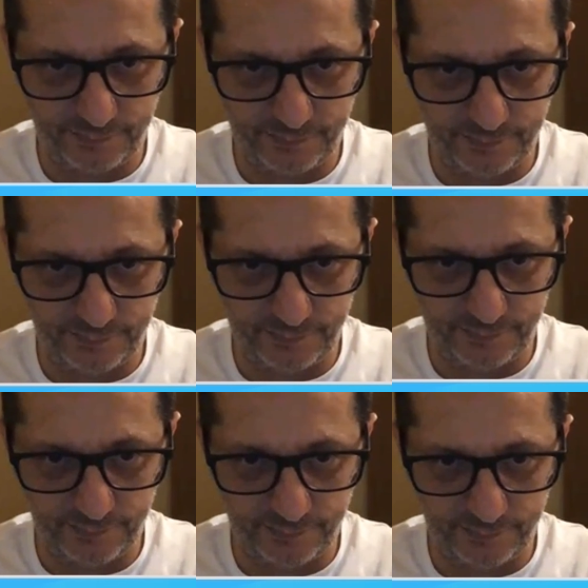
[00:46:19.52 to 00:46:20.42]

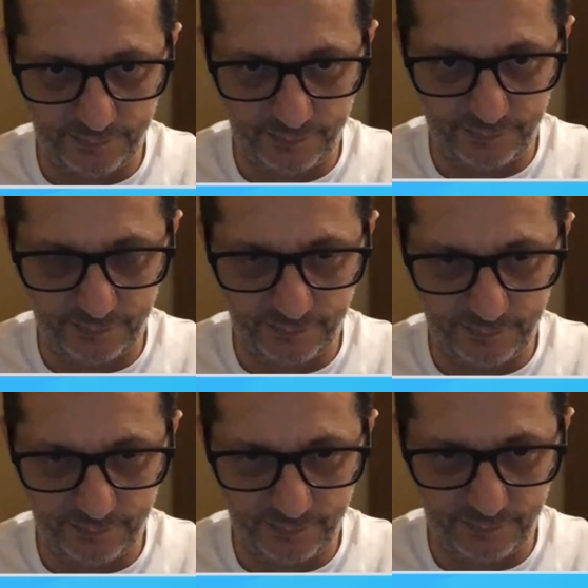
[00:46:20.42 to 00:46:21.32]

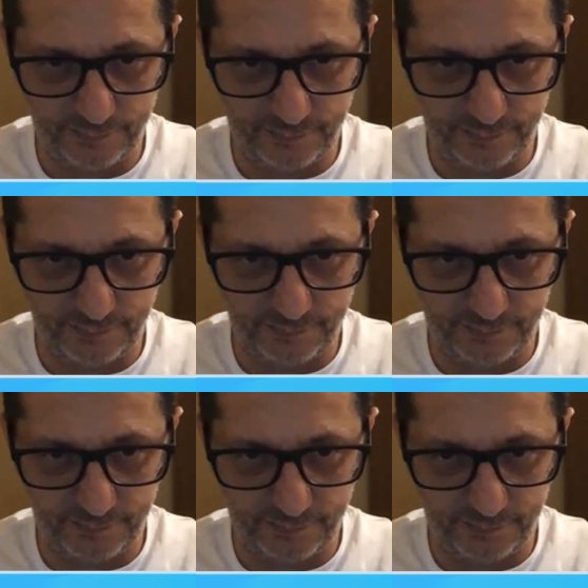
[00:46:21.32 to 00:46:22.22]

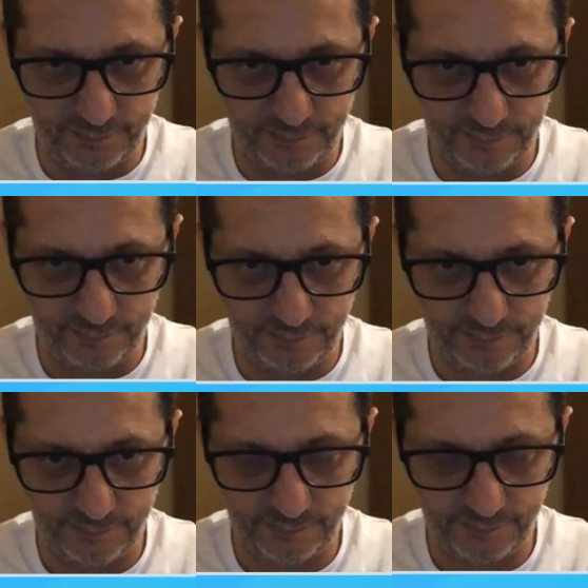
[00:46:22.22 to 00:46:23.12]

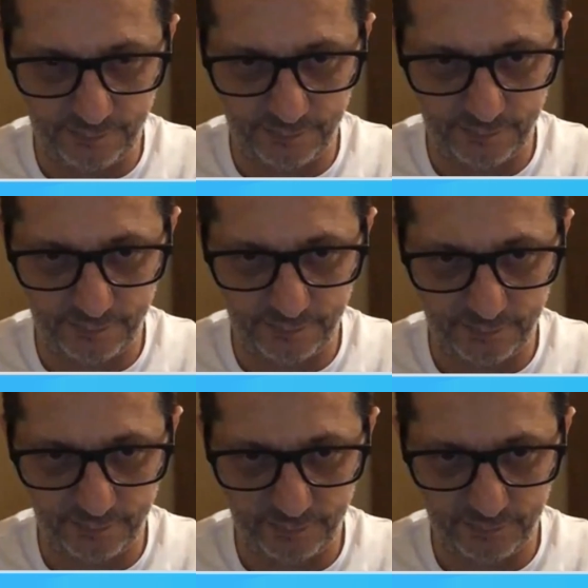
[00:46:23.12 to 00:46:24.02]

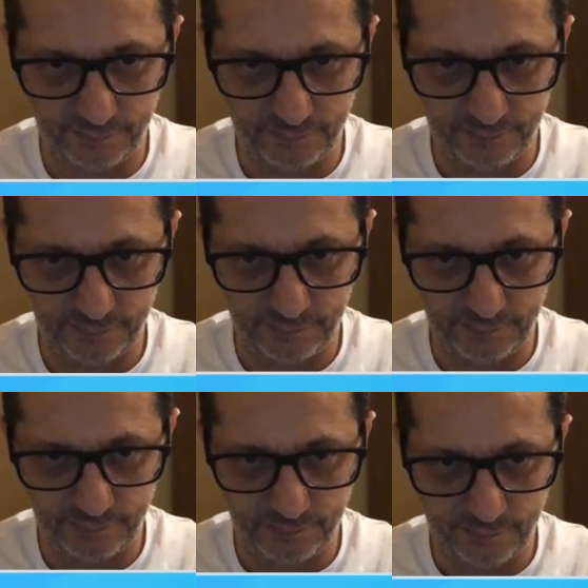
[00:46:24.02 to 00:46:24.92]

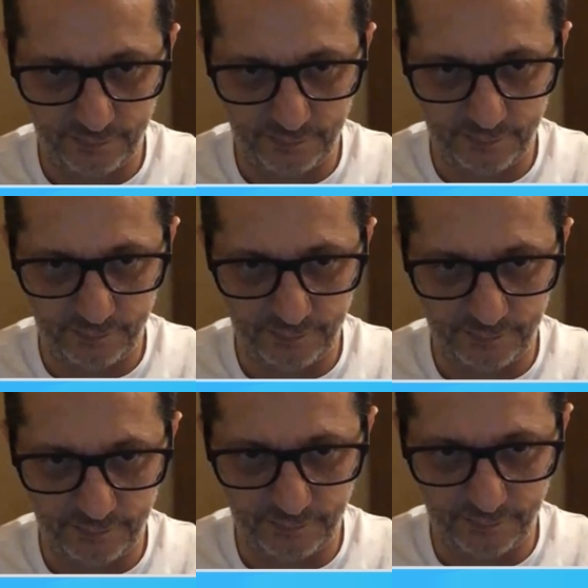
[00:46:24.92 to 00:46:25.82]

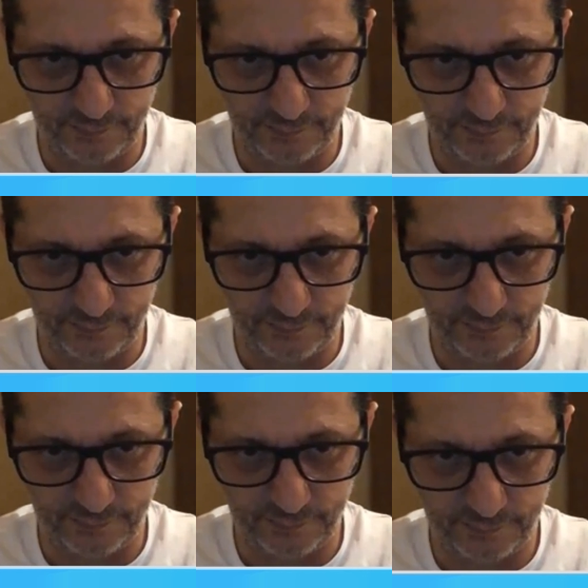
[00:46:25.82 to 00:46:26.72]

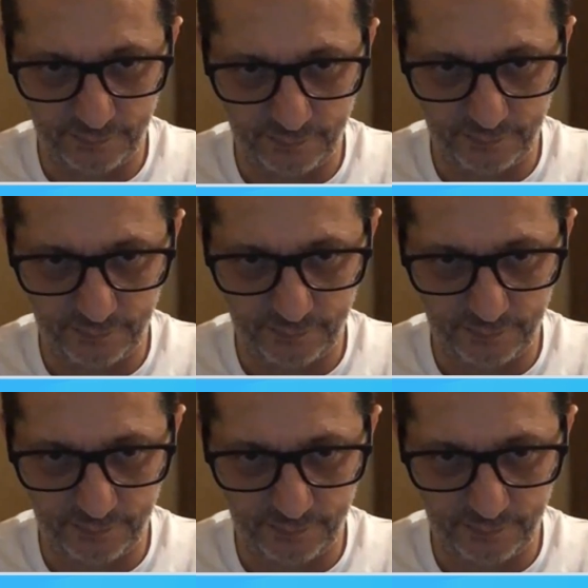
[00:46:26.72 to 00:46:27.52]
(not speaking)